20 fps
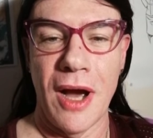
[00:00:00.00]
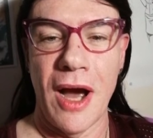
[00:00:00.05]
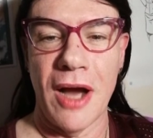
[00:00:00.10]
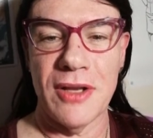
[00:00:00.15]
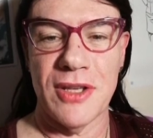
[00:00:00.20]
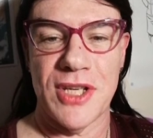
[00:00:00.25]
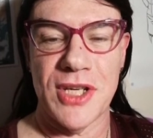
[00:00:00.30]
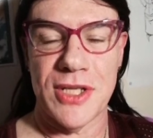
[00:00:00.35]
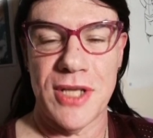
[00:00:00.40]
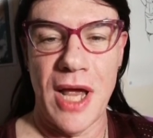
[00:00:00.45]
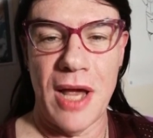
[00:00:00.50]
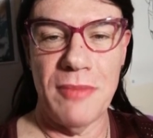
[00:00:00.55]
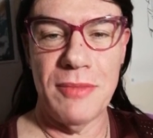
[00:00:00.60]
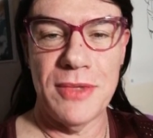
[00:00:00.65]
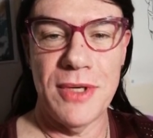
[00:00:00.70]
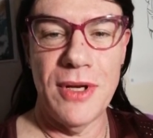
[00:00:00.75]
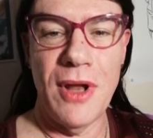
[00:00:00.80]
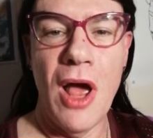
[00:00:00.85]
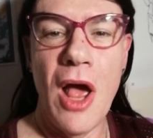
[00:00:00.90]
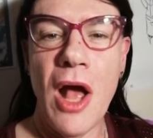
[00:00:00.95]
I just
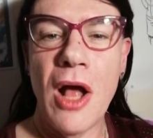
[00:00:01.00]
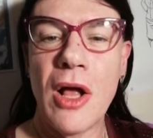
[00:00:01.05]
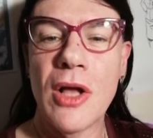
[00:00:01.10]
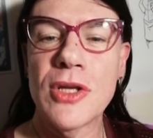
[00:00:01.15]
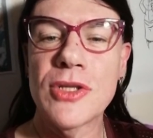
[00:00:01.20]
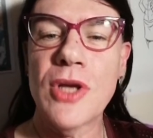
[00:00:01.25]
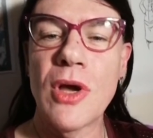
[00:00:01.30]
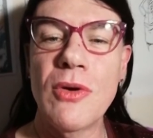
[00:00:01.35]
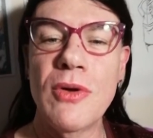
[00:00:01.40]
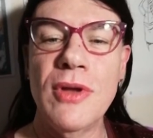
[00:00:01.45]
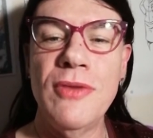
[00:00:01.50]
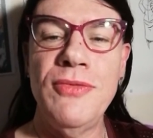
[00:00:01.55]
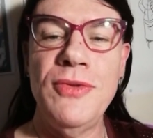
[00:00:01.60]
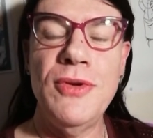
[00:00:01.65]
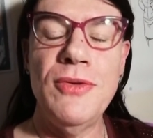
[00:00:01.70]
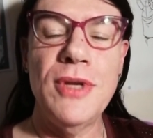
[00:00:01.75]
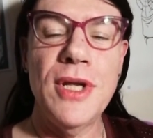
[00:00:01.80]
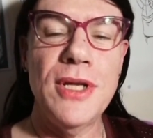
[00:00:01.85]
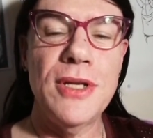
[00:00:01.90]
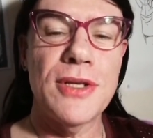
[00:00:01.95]
happen to know. So if
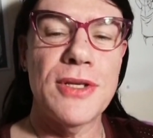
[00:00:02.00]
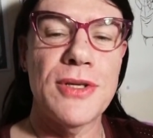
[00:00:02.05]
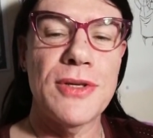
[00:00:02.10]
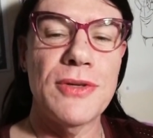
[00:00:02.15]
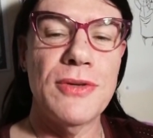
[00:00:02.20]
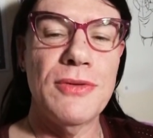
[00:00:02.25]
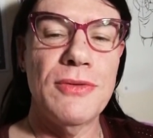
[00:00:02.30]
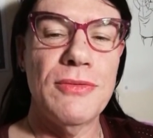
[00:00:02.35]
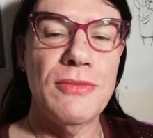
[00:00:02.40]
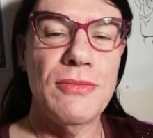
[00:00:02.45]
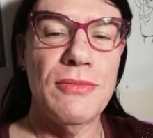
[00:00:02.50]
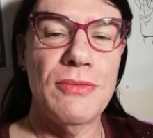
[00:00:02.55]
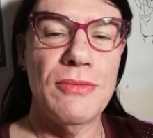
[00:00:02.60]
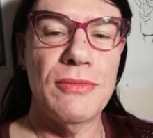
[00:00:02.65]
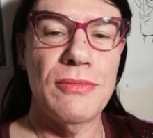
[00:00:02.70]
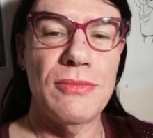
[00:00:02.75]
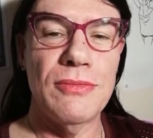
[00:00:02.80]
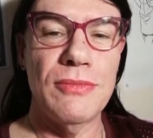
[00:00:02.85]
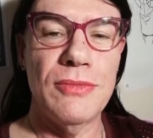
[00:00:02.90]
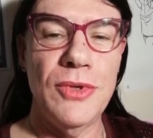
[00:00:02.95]
you needed to,
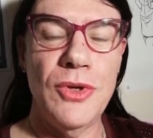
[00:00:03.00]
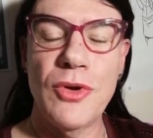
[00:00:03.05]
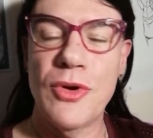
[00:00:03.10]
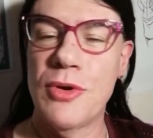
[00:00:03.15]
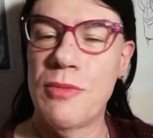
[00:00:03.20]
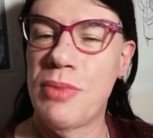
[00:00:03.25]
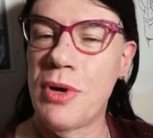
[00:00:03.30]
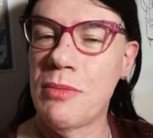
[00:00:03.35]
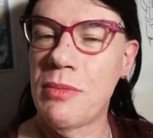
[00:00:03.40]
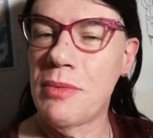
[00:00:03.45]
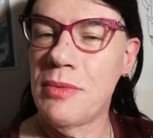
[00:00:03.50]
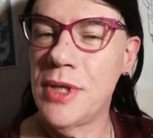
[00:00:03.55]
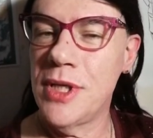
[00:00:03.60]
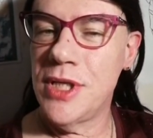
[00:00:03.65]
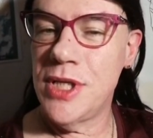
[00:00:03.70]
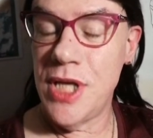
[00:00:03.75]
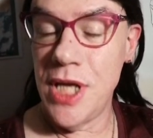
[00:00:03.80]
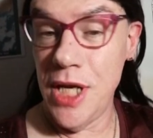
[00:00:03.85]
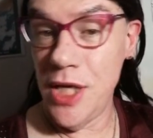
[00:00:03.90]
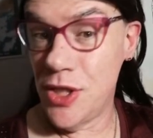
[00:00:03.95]
you could
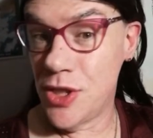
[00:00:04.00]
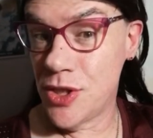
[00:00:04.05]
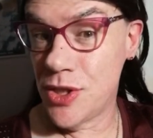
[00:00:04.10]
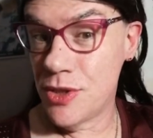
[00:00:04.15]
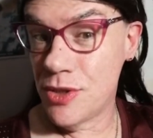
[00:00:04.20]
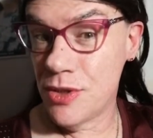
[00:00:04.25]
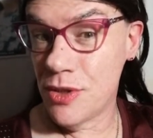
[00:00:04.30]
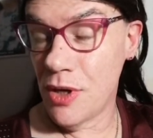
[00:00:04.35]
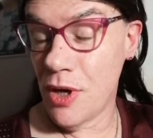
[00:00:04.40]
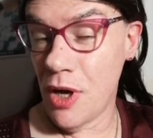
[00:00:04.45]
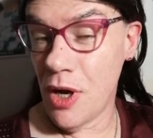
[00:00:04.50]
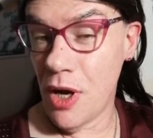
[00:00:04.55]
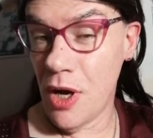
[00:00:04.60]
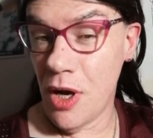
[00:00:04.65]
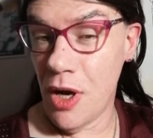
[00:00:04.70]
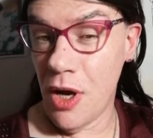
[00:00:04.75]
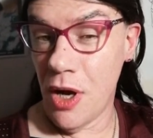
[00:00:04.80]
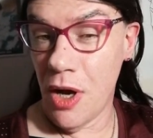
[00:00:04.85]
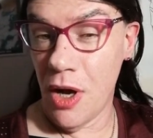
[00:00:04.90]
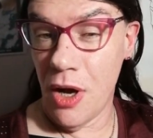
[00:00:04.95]
probably teach
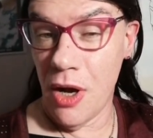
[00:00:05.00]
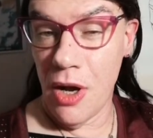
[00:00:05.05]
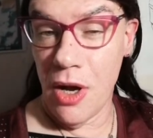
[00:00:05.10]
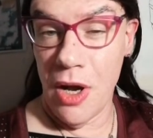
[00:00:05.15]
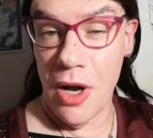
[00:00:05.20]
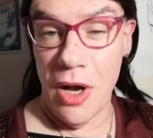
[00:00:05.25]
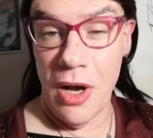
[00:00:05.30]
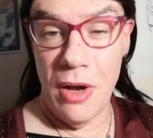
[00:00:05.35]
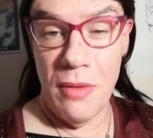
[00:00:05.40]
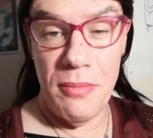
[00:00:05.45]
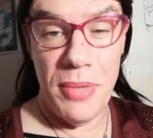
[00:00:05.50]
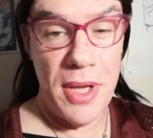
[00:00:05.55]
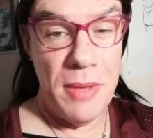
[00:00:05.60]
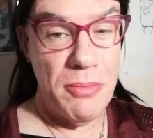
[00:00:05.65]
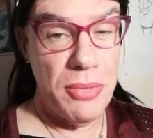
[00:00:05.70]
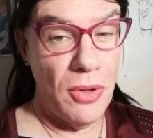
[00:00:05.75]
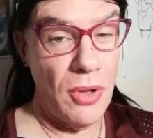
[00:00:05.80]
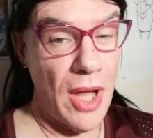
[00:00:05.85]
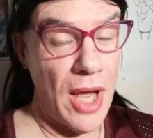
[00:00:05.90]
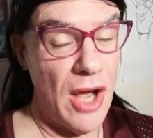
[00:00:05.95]

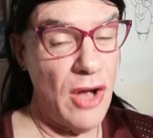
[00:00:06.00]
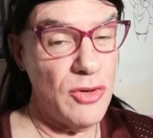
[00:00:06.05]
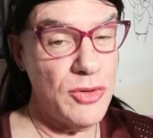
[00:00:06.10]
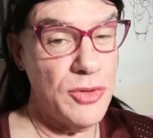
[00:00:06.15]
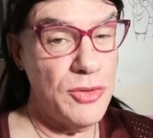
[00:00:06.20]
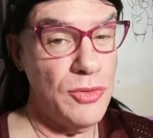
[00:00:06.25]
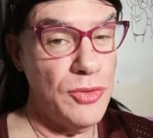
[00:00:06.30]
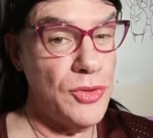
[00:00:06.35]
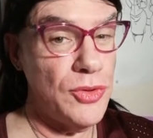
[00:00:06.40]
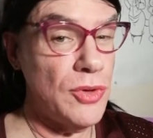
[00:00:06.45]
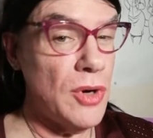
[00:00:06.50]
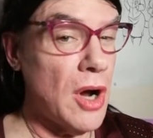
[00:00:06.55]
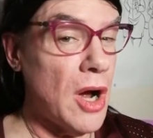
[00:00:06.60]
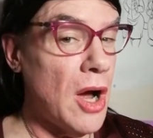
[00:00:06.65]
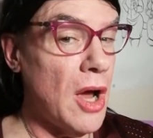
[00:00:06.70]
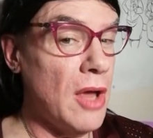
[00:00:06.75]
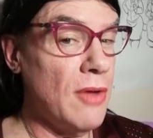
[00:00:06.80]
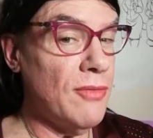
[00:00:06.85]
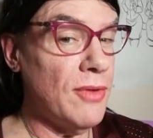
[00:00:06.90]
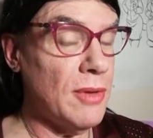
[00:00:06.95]
people how to
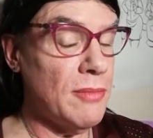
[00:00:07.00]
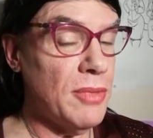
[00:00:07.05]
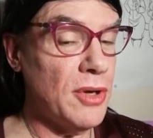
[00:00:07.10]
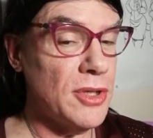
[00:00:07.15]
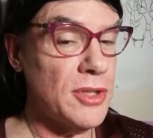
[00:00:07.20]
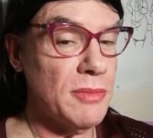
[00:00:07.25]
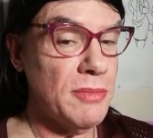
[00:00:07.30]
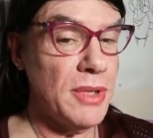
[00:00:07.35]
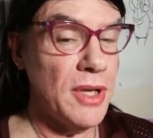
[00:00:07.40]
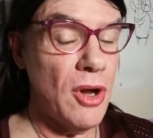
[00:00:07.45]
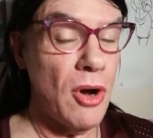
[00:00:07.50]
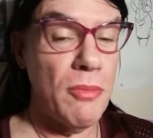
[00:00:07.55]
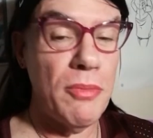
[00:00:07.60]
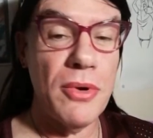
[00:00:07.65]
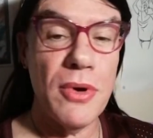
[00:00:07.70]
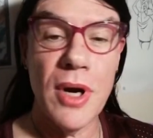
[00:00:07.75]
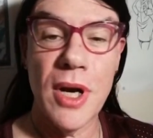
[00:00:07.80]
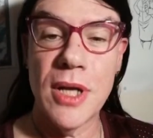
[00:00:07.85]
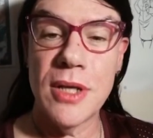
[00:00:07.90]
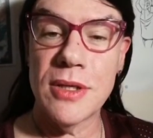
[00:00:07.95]
drive and possibly
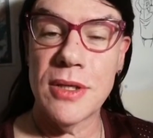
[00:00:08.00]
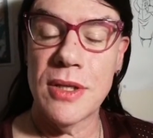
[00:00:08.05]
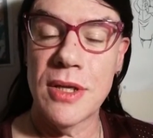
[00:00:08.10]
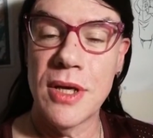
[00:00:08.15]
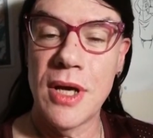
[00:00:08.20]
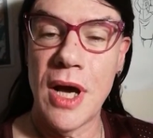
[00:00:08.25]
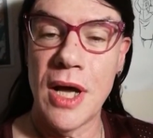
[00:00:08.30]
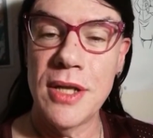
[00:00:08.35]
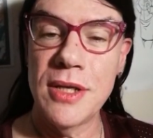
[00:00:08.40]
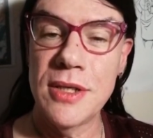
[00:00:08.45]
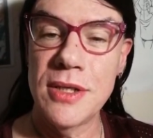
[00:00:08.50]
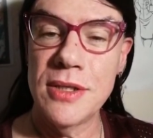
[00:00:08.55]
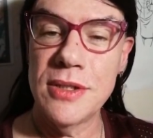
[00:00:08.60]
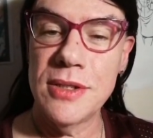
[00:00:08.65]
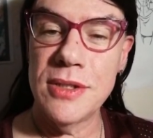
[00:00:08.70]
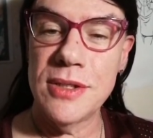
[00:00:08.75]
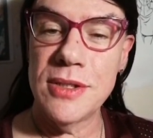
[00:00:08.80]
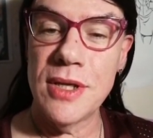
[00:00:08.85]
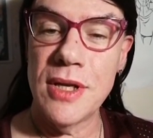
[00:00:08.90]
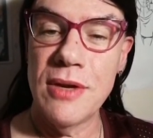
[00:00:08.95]
operate the
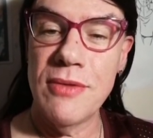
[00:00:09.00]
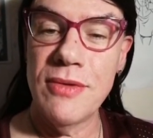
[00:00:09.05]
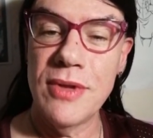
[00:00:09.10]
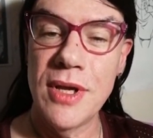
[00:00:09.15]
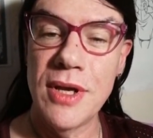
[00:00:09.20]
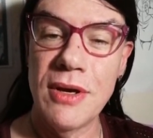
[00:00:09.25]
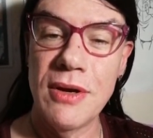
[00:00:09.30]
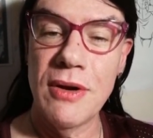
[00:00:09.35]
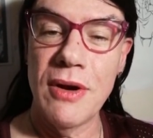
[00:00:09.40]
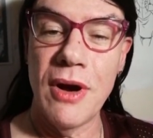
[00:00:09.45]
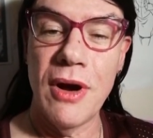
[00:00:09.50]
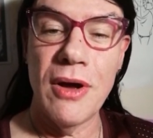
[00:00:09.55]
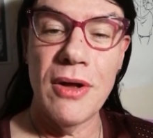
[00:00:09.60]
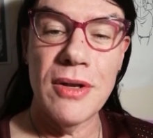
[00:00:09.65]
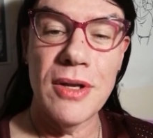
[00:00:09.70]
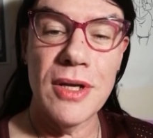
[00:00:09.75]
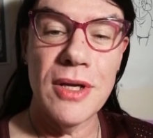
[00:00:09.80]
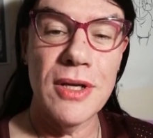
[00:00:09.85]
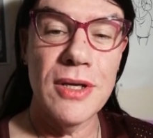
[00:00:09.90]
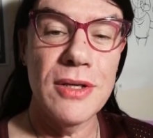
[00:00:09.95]
guns and everything
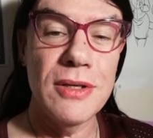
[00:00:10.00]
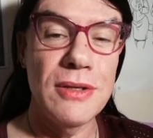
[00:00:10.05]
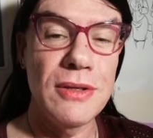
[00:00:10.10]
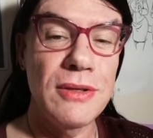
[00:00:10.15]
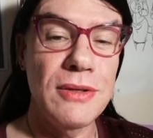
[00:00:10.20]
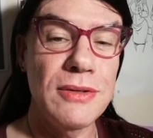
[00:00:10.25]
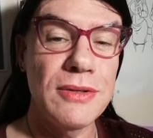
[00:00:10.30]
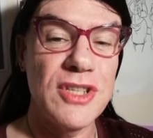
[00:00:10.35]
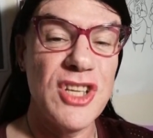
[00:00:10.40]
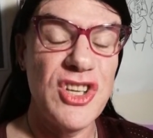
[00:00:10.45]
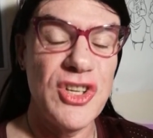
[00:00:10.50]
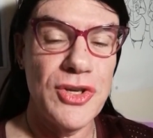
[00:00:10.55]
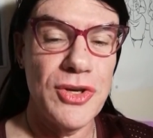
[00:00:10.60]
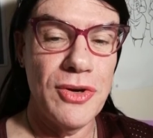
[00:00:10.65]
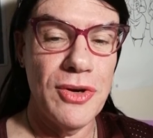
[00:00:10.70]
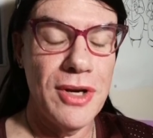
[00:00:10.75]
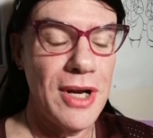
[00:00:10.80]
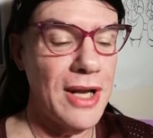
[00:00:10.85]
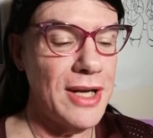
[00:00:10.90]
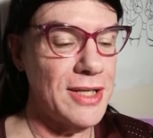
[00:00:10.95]
on a
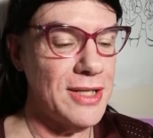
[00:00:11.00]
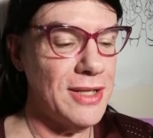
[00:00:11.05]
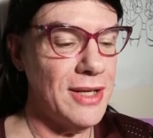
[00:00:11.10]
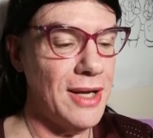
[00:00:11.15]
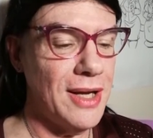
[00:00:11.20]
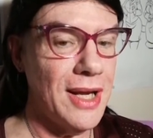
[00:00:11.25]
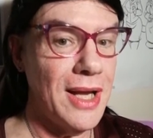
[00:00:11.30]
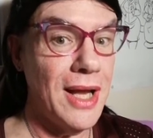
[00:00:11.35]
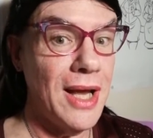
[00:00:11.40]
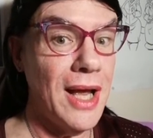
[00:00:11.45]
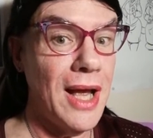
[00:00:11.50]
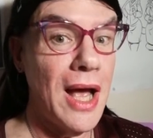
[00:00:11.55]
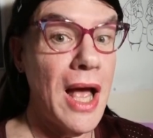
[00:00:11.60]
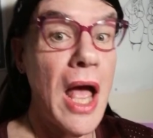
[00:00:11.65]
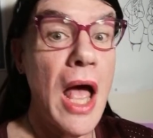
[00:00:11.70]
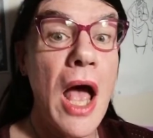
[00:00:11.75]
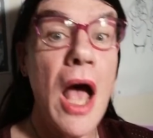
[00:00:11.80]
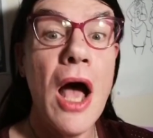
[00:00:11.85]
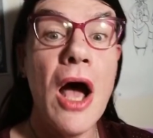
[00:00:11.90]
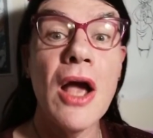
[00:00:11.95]
Centurion. And it's like, yeah,
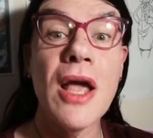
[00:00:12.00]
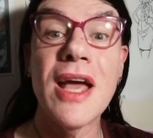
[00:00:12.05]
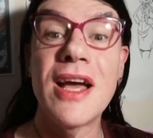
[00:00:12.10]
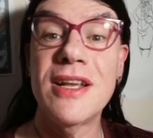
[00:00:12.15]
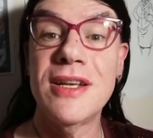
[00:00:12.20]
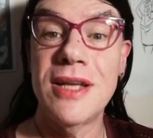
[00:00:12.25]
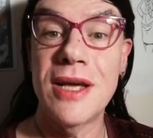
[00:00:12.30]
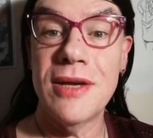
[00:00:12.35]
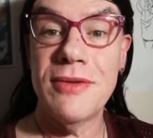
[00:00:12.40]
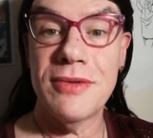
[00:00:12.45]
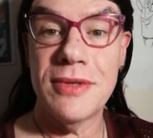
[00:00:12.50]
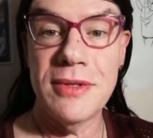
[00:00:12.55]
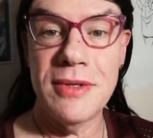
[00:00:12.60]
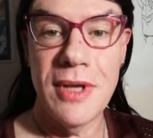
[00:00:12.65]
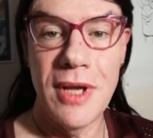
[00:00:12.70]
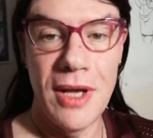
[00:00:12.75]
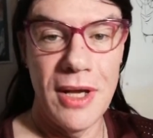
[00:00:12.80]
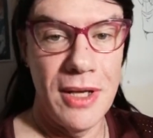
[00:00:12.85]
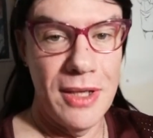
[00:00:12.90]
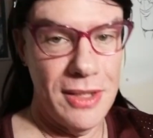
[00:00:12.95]
okay,
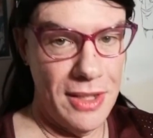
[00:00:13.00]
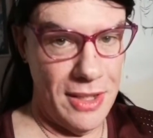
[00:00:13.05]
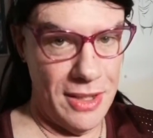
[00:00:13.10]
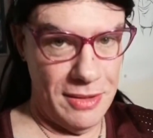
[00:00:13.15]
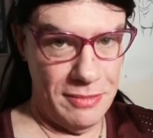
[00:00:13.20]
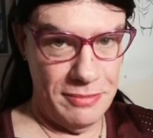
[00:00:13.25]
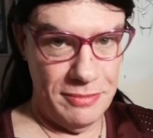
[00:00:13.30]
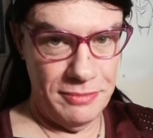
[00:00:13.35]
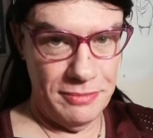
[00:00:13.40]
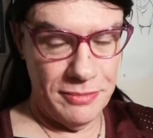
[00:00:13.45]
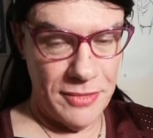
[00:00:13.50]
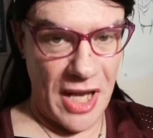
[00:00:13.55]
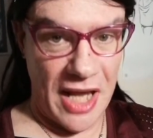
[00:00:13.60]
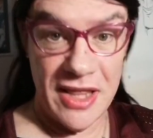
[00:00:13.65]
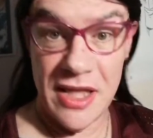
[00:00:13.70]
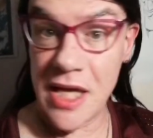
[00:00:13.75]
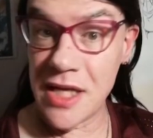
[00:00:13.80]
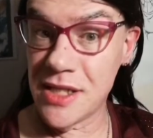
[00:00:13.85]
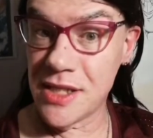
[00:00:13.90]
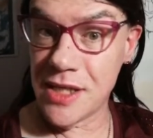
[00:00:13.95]
David,
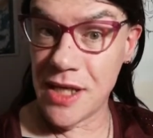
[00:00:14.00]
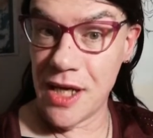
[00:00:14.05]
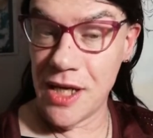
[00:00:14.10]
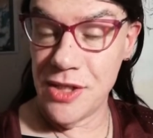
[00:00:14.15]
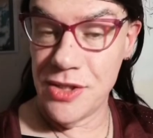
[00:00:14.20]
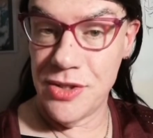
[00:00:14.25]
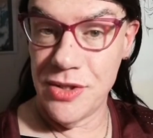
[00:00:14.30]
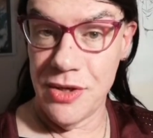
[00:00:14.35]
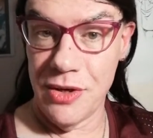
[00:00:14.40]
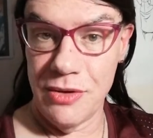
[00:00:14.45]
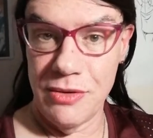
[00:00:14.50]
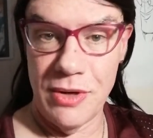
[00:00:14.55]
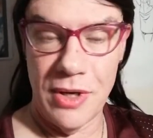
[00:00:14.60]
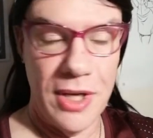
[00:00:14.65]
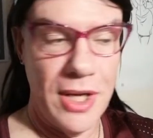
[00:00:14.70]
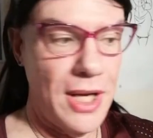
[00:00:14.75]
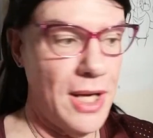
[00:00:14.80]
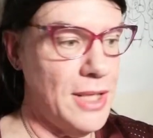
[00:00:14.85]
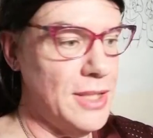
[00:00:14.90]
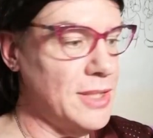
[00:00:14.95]
at that stage, you know,
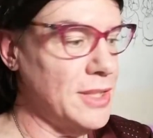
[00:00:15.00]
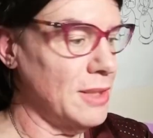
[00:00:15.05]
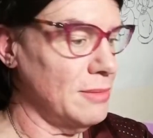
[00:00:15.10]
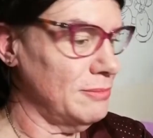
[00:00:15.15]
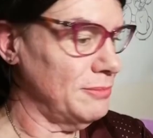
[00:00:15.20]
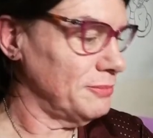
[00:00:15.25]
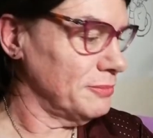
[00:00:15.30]
I had